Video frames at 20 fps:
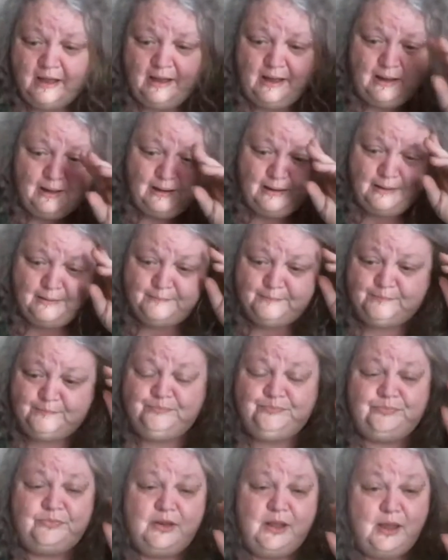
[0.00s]

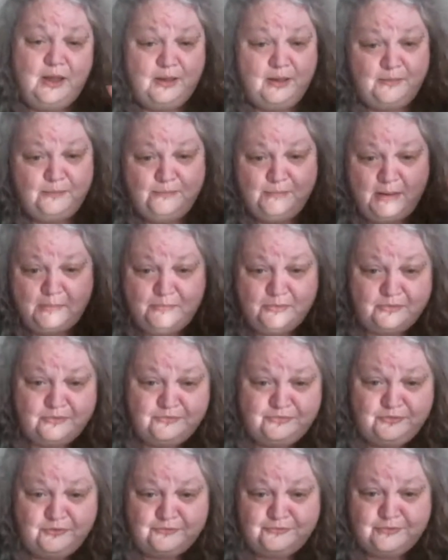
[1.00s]
a member
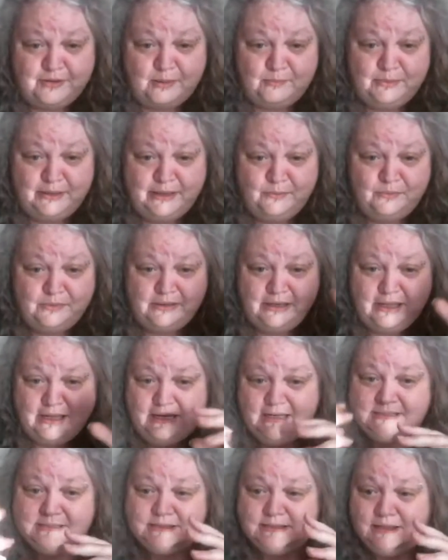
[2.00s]
of your family will
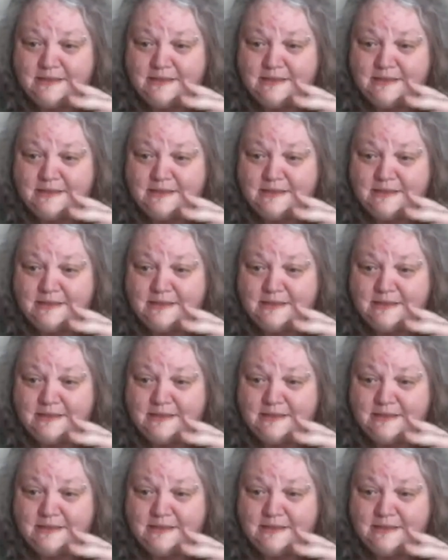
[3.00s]
eat